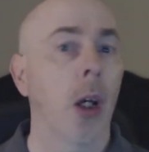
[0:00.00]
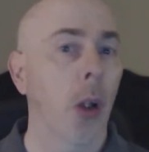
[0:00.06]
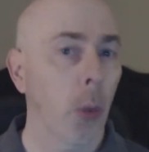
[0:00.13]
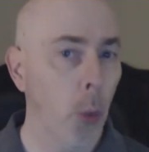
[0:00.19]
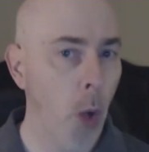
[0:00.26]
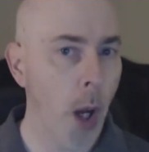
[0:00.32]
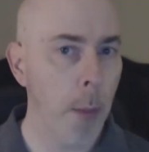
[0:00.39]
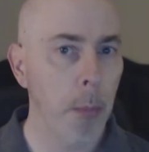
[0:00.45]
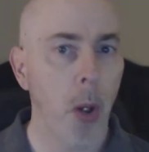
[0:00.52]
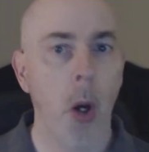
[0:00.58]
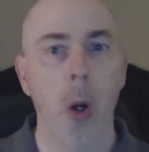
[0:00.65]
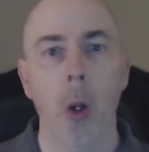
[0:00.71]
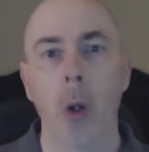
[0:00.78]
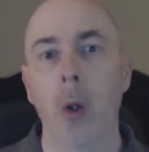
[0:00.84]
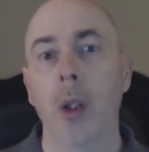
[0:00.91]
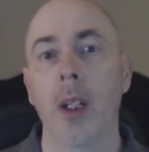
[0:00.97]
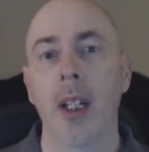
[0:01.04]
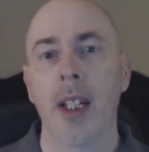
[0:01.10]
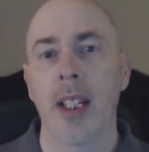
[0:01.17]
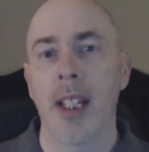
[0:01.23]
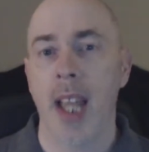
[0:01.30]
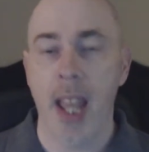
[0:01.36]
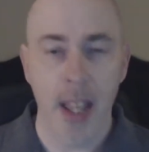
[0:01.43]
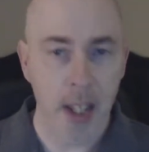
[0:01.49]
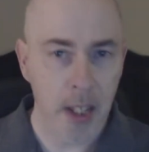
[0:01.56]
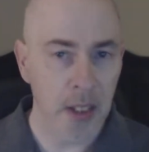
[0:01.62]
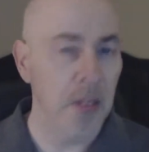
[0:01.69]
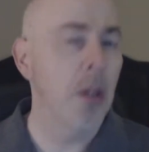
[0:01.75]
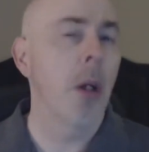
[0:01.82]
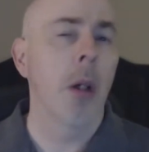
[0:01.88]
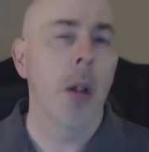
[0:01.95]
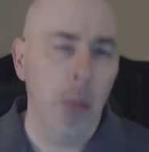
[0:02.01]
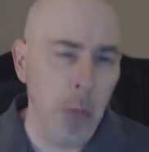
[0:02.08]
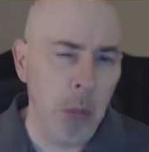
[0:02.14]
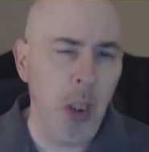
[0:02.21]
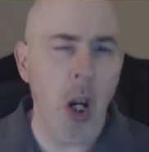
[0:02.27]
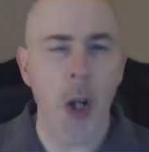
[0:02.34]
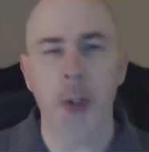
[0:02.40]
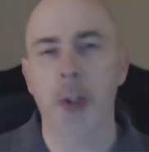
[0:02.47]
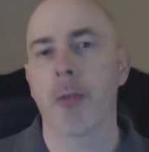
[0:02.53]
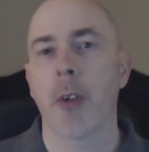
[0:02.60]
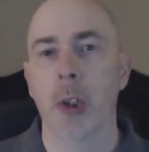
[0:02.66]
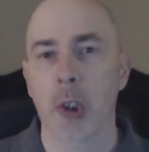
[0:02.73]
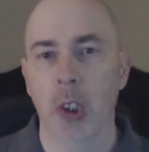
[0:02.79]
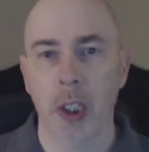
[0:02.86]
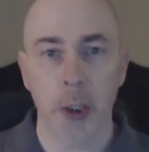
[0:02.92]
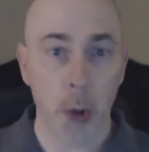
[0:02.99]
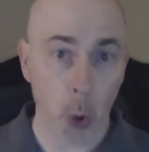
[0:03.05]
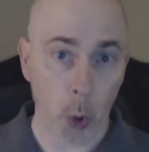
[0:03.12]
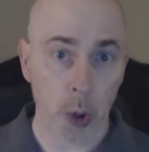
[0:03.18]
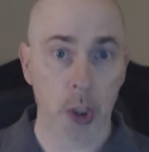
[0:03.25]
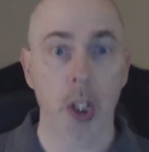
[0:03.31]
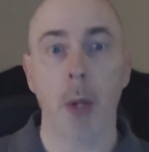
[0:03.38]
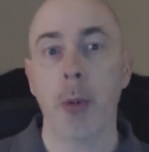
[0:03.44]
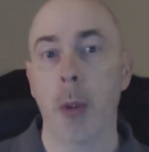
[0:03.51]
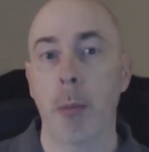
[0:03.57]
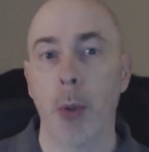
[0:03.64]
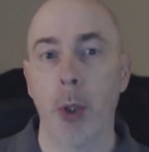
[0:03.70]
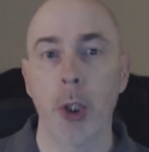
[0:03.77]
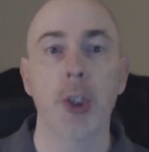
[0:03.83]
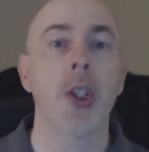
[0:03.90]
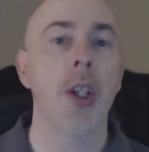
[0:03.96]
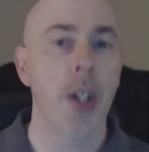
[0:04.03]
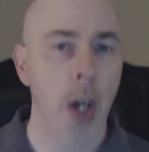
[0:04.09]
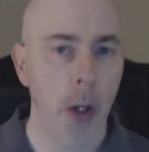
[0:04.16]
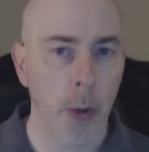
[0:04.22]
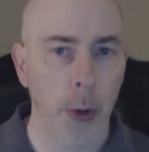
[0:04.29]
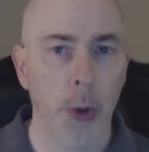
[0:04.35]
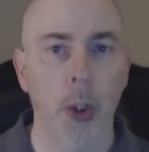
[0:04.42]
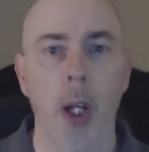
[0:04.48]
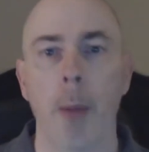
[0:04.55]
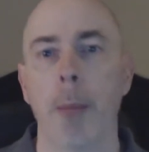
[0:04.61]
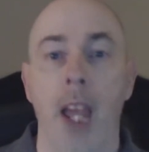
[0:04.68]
Ron Paul, and controversially George W. Bush and Donald Trump.